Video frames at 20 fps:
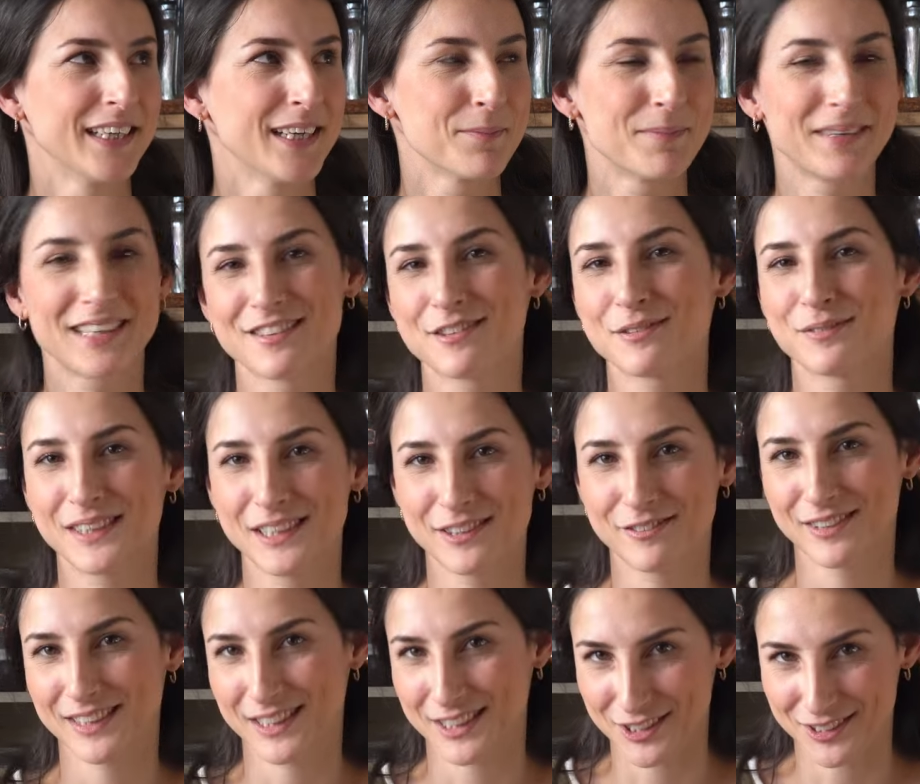but it's
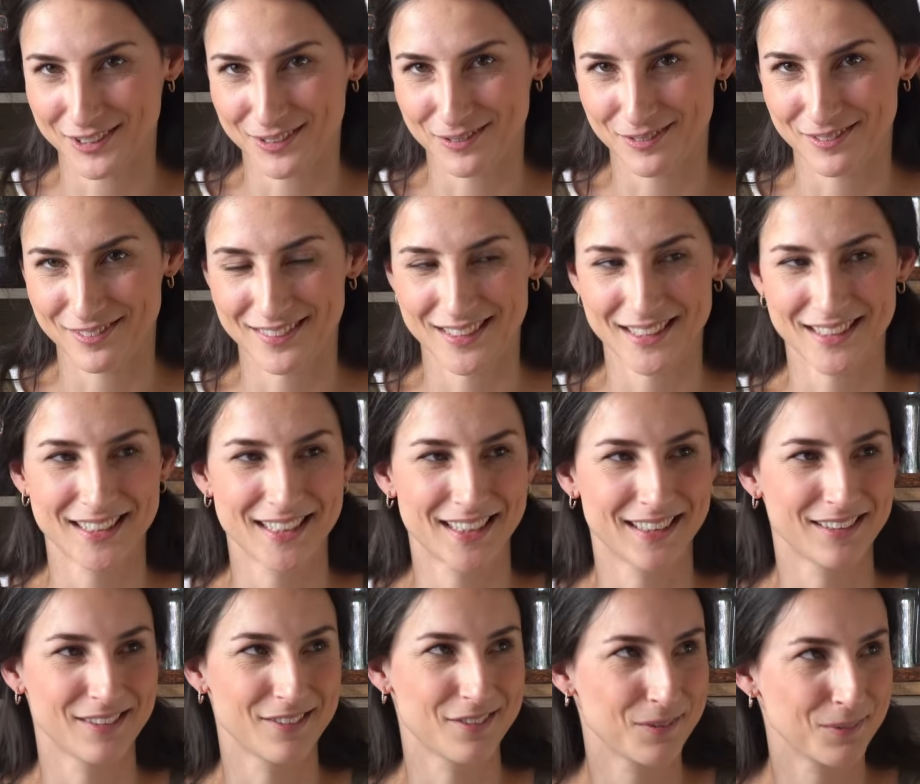really cozy
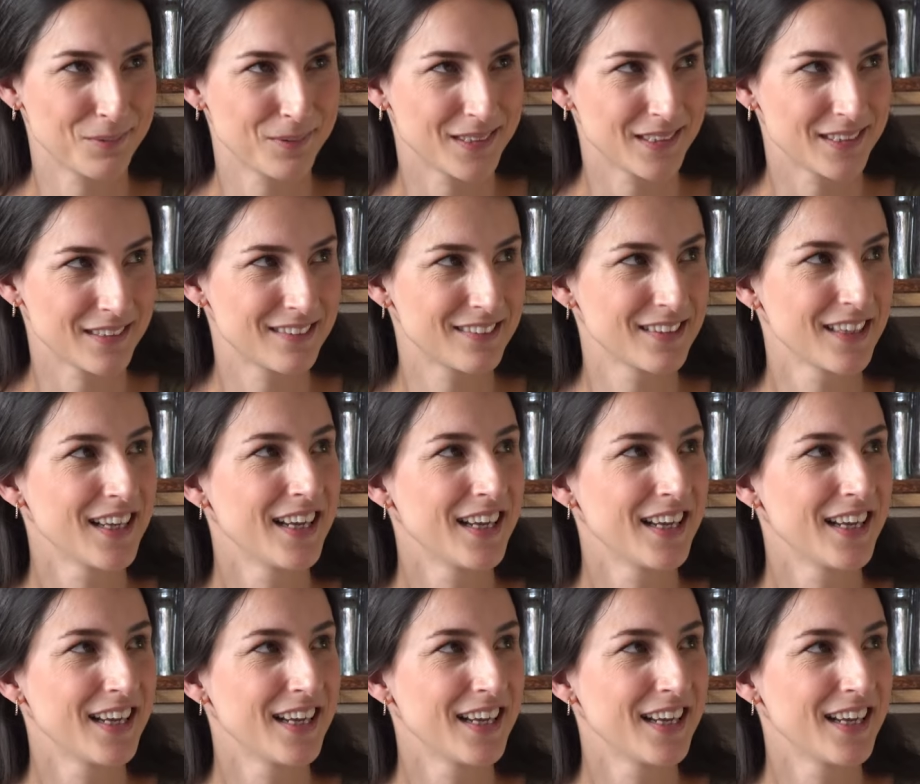and sweet.